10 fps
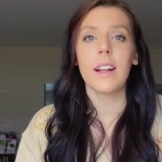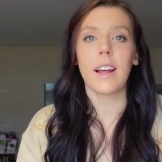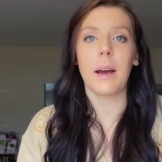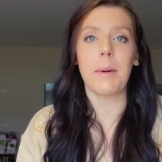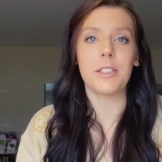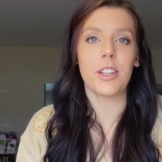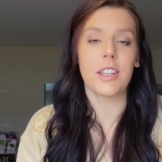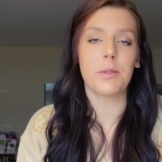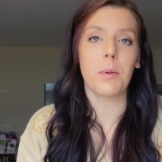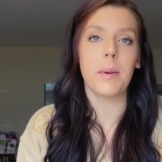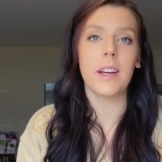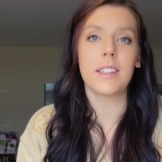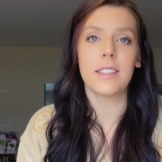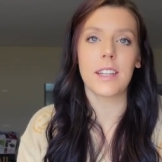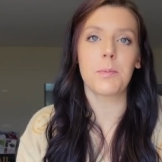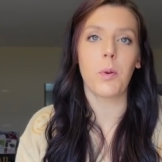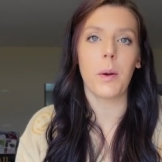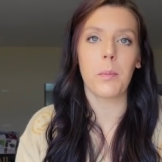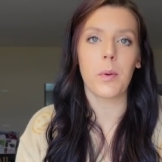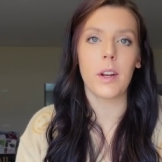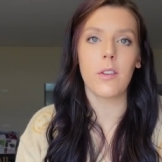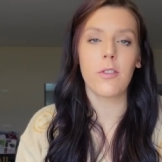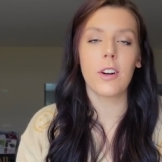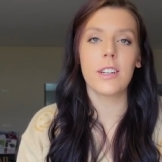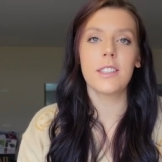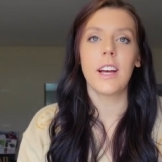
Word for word: like I mentioned, this will be a six point burrito for us.